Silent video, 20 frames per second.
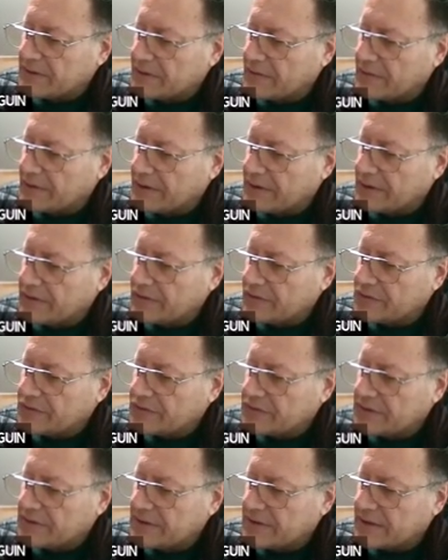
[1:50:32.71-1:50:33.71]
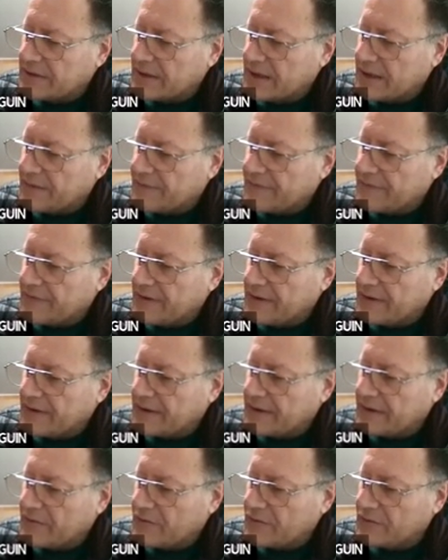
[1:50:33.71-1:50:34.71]
I'm going to use the alpha
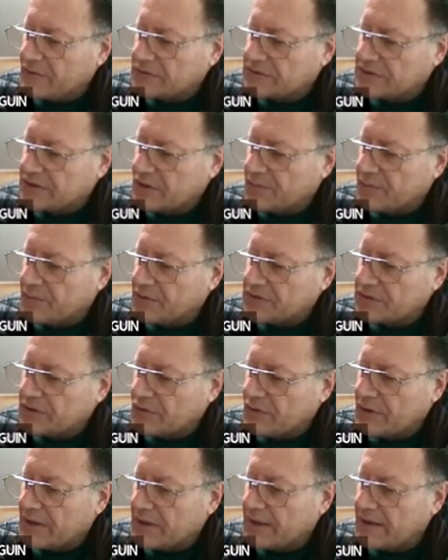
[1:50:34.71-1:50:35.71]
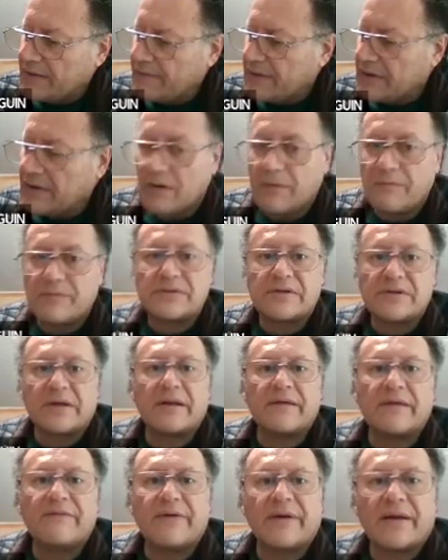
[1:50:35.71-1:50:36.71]
equals 0.01 level of
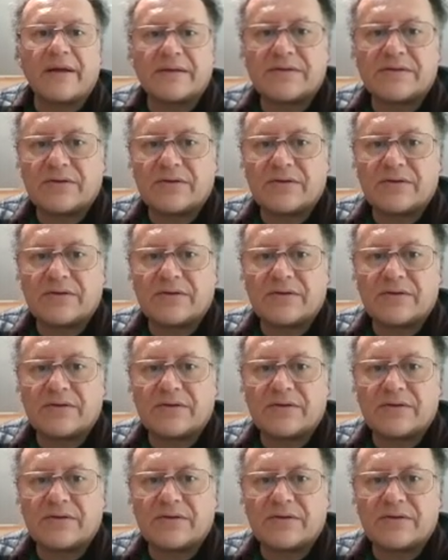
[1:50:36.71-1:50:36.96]
significance.